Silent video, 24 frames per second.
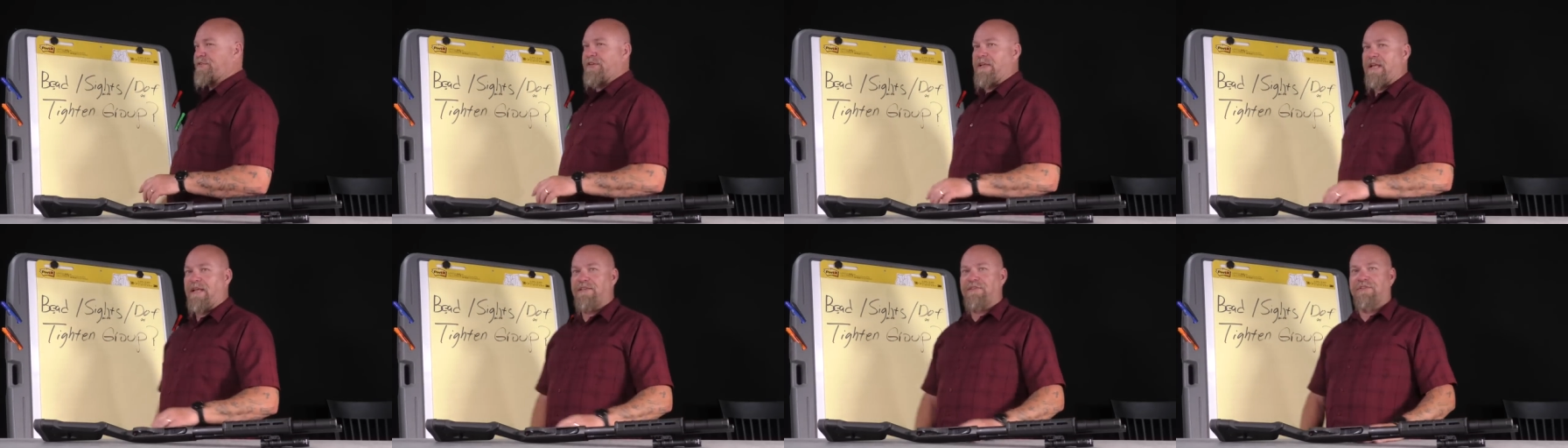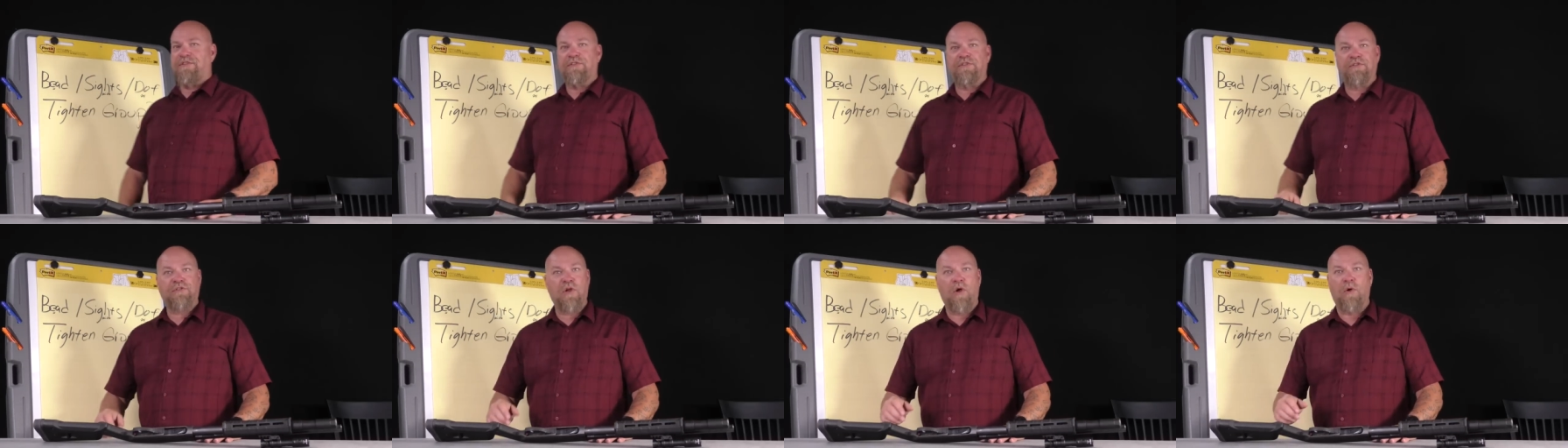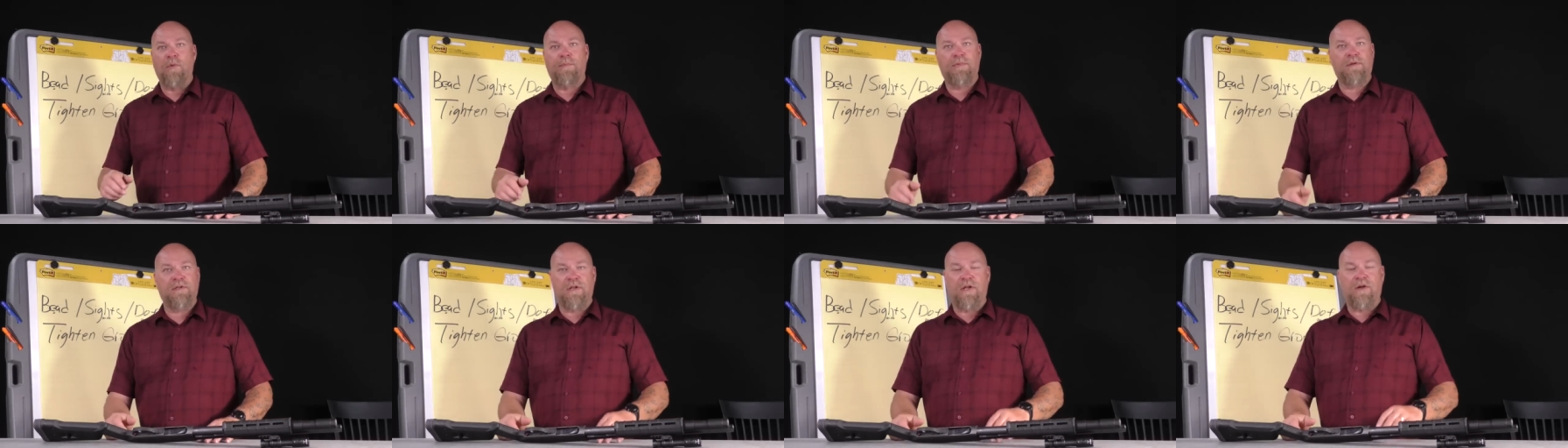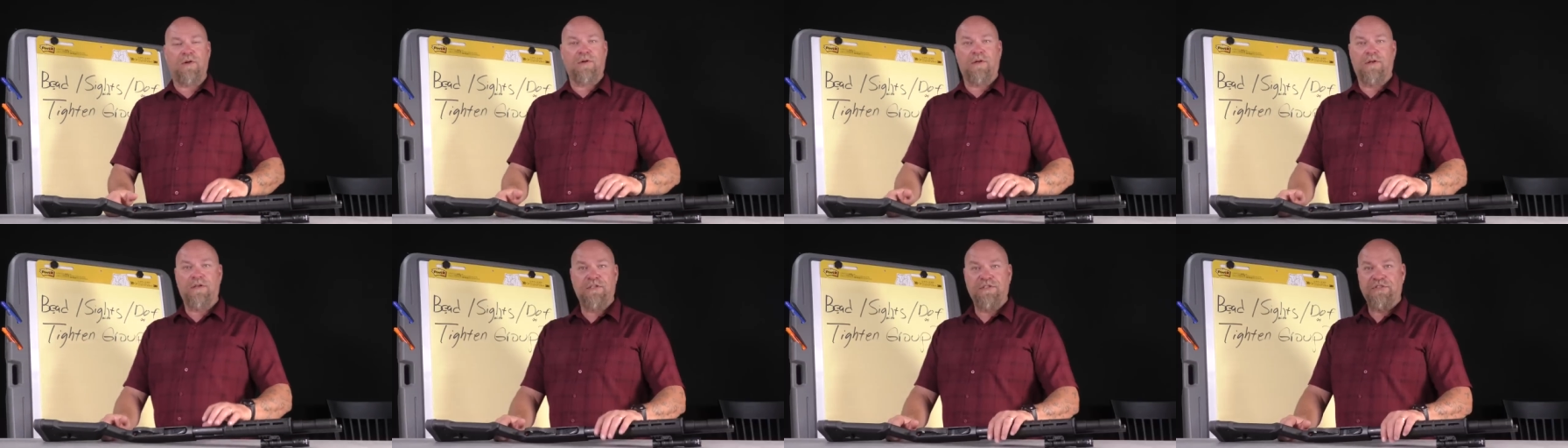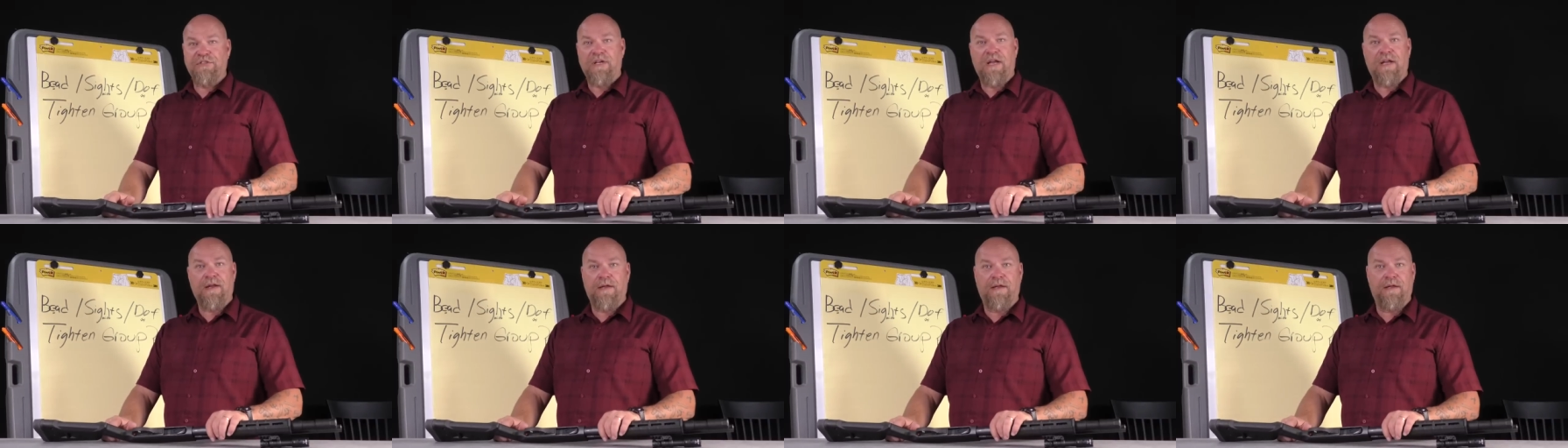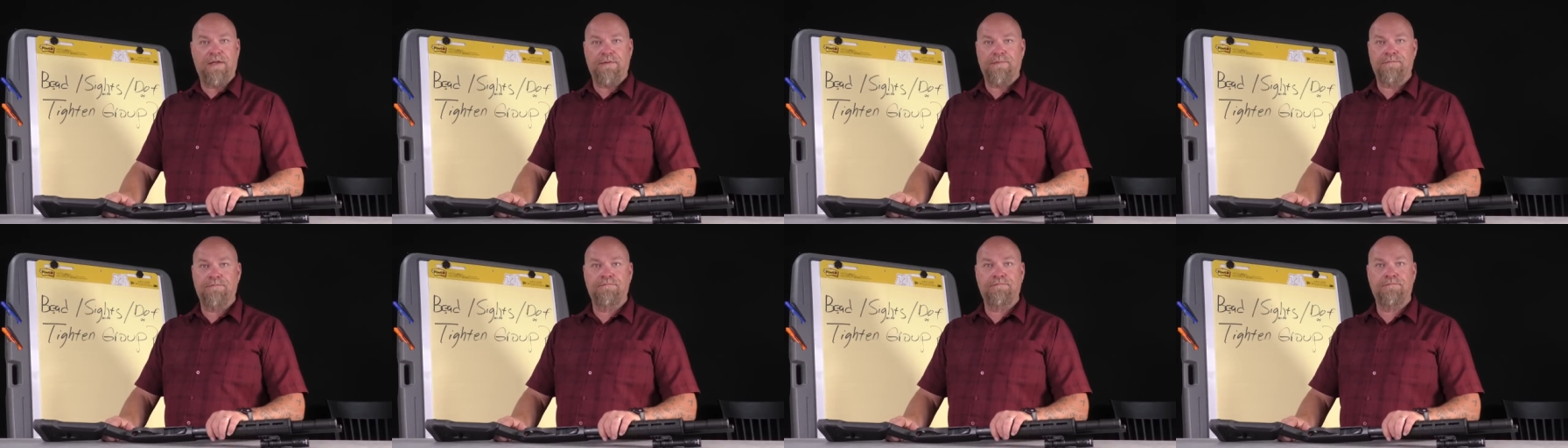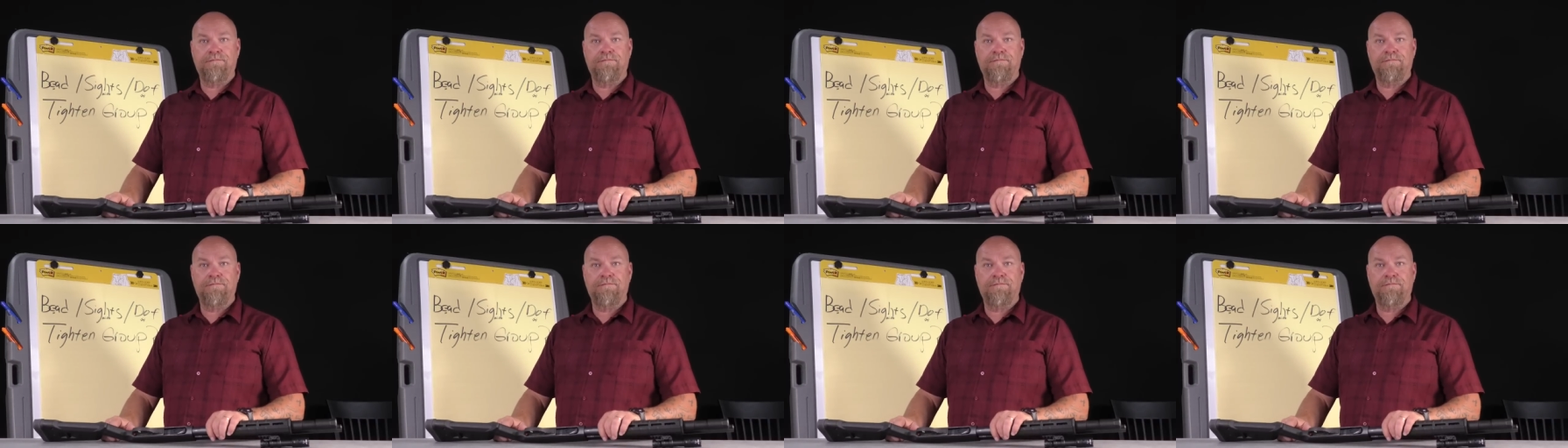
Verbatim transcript: sights don't belong on a shotgun.